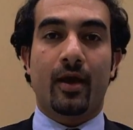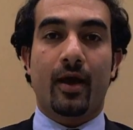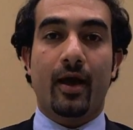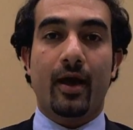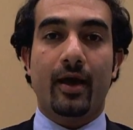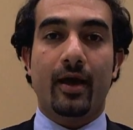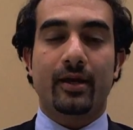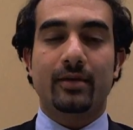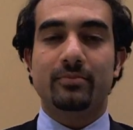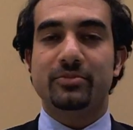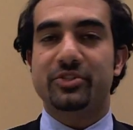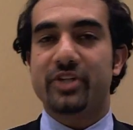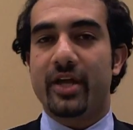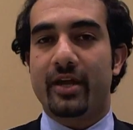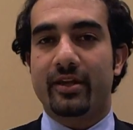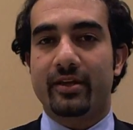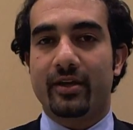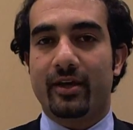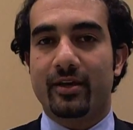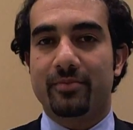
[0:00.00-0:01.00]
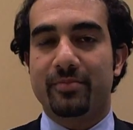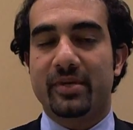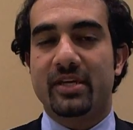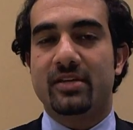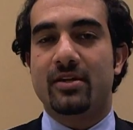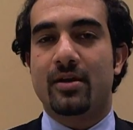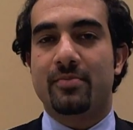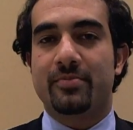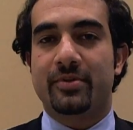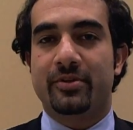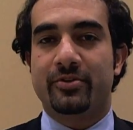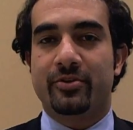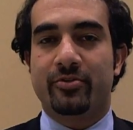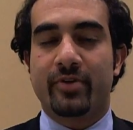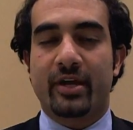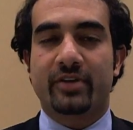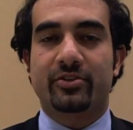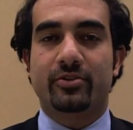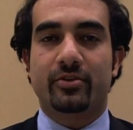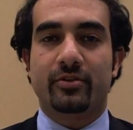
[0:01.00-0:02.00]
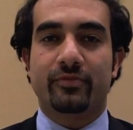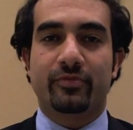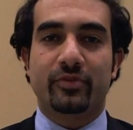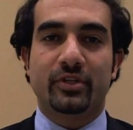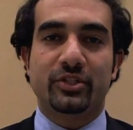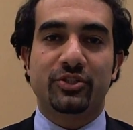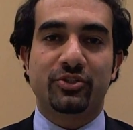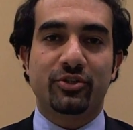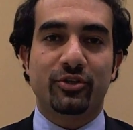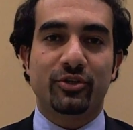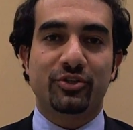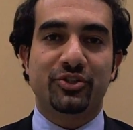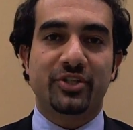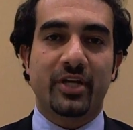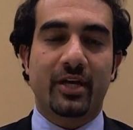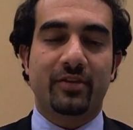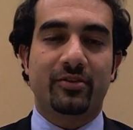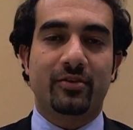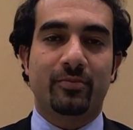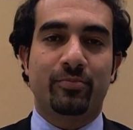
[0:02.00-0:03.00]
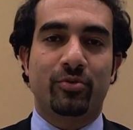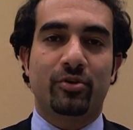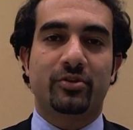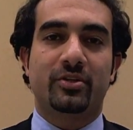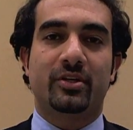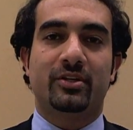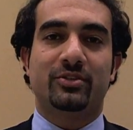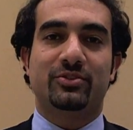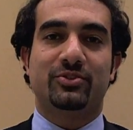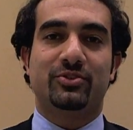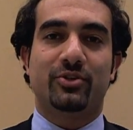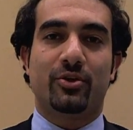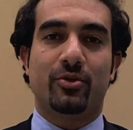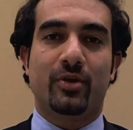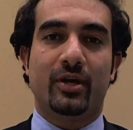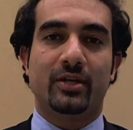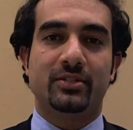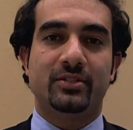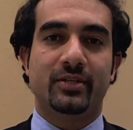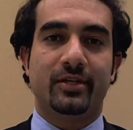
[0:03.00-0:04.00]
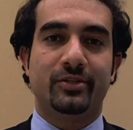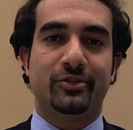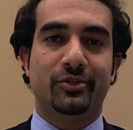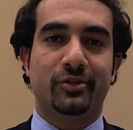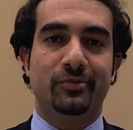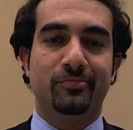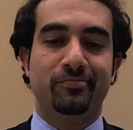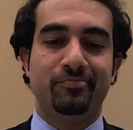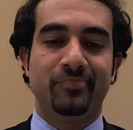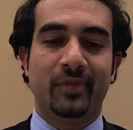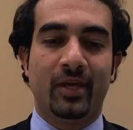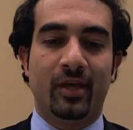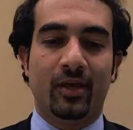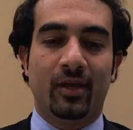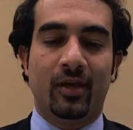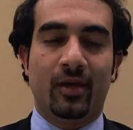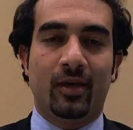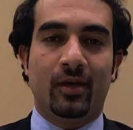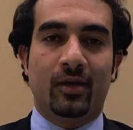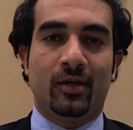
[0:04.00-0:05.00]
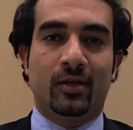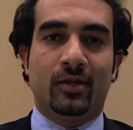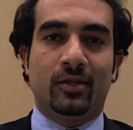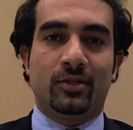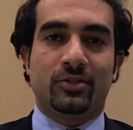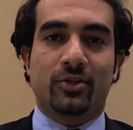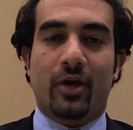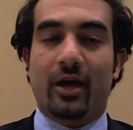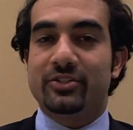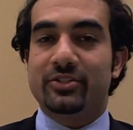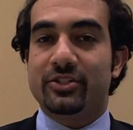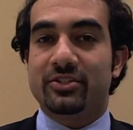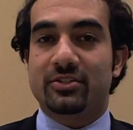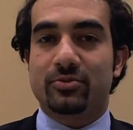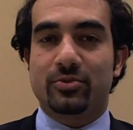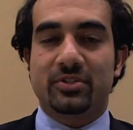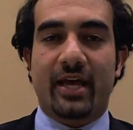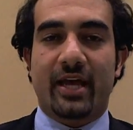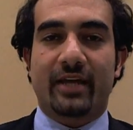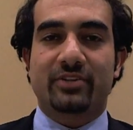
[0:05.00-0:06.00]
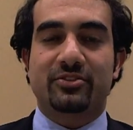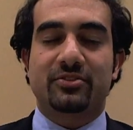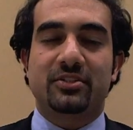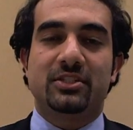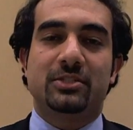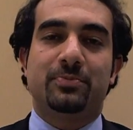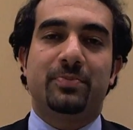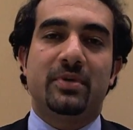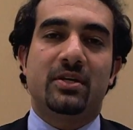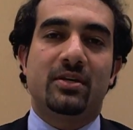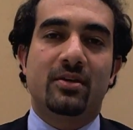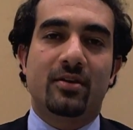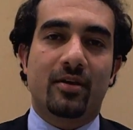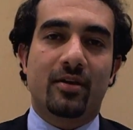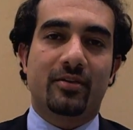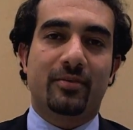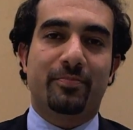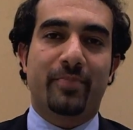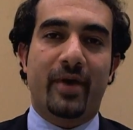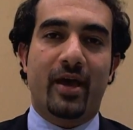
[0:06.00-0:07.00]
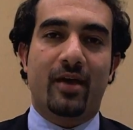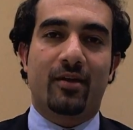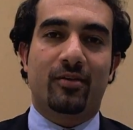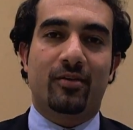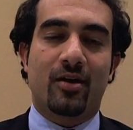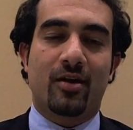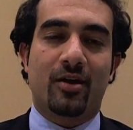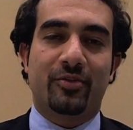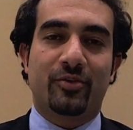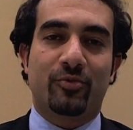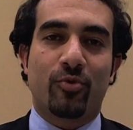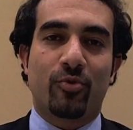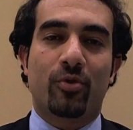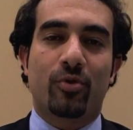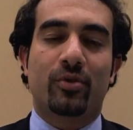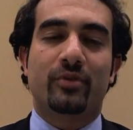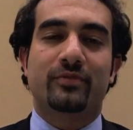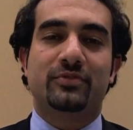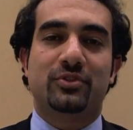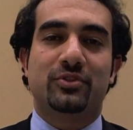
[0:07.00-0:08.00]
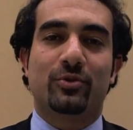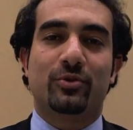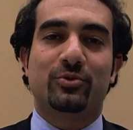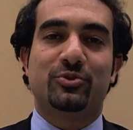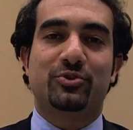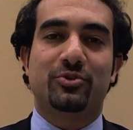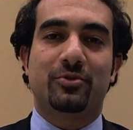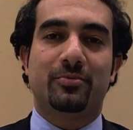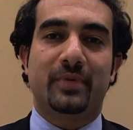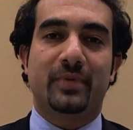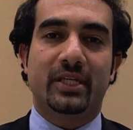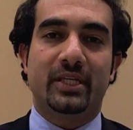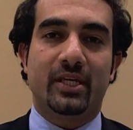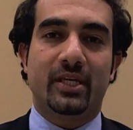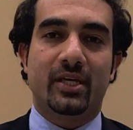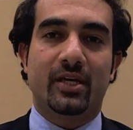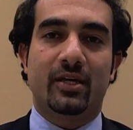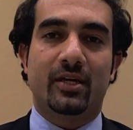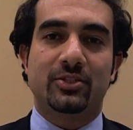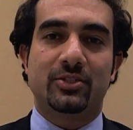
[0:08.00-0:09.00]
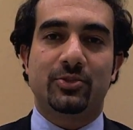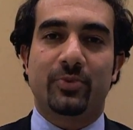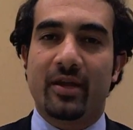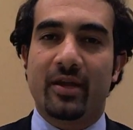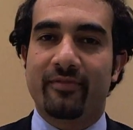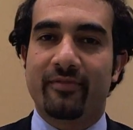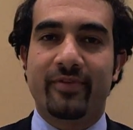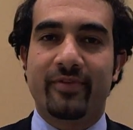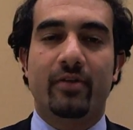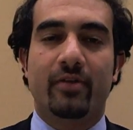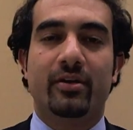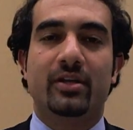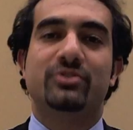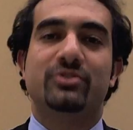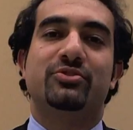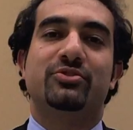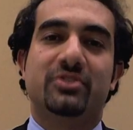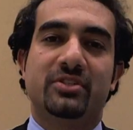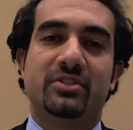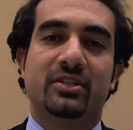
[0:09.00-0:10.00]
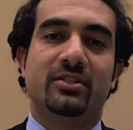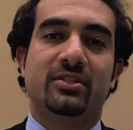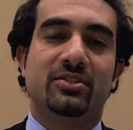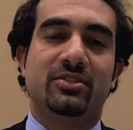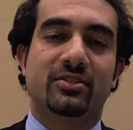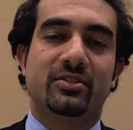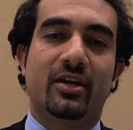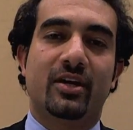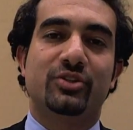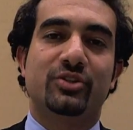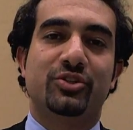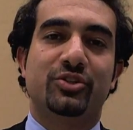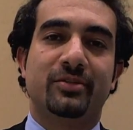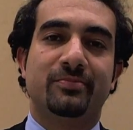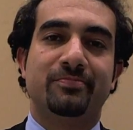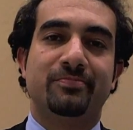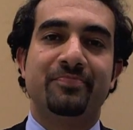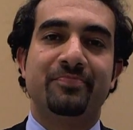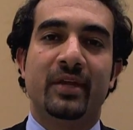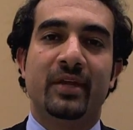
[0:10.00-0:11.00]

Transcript: Hi, I'm Shadi Hamid. I'm the Director of Research at the Brookings Doha Center. So I just was actually speaking on the panel on the role of social media. So we had a very interesting discussion.